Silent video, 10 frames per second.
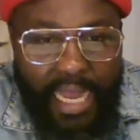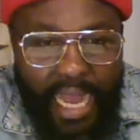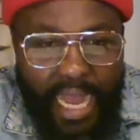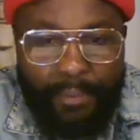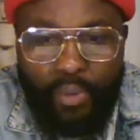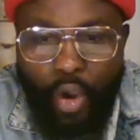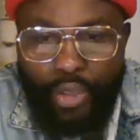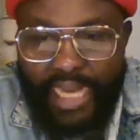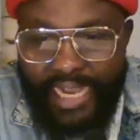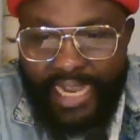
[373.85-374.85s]
I'm going,
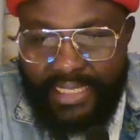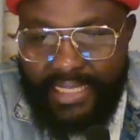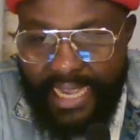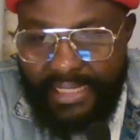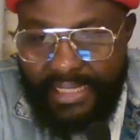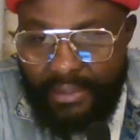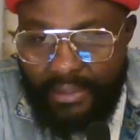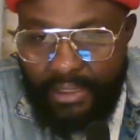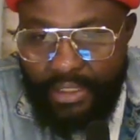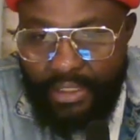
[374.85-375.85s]
like I said,
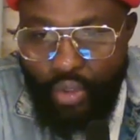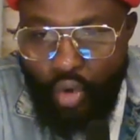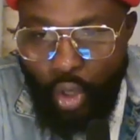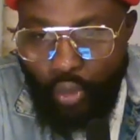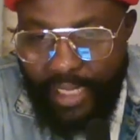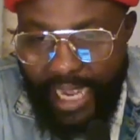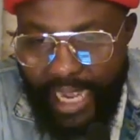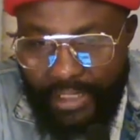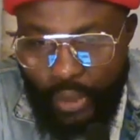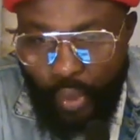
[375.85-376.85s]
you go to the
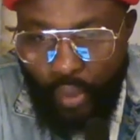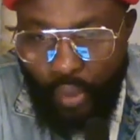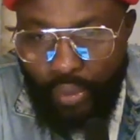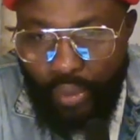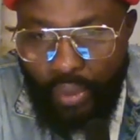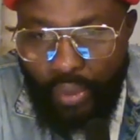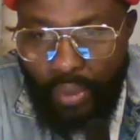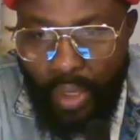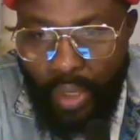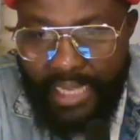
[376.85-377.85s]
article.
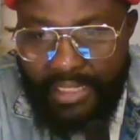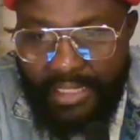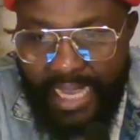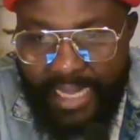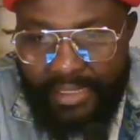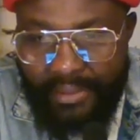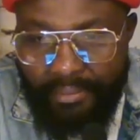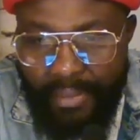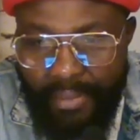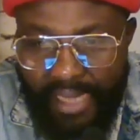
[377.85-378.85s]
I said
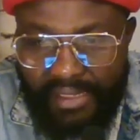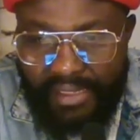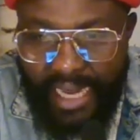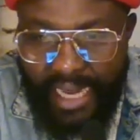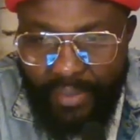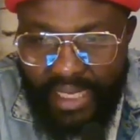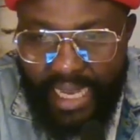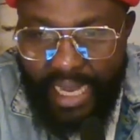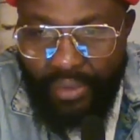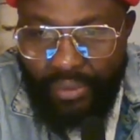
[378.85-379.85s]
Mazi Nnamdi
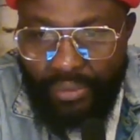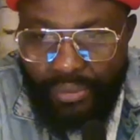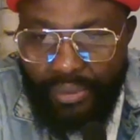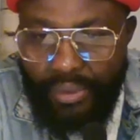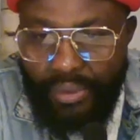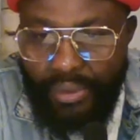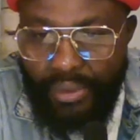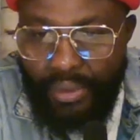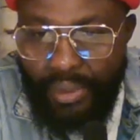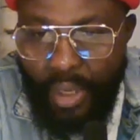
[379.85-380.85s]
Kanu
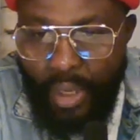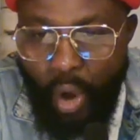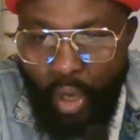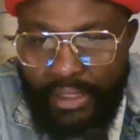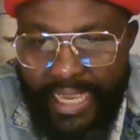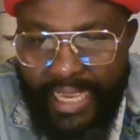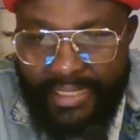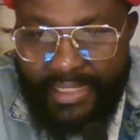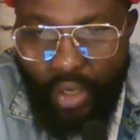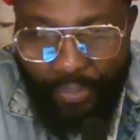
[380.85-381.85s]
court
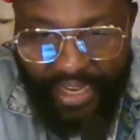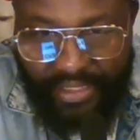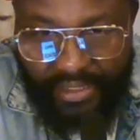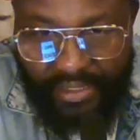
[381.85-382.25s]
case updating.